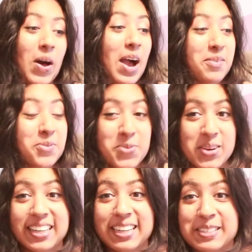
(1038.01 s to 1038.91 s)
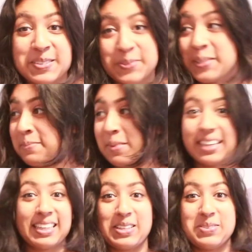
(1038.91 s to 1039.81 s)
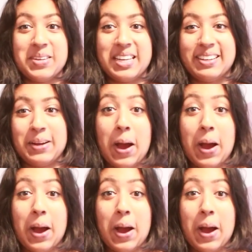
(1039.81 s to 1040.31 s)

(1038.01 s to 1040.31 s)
I've really enjoyed making this video.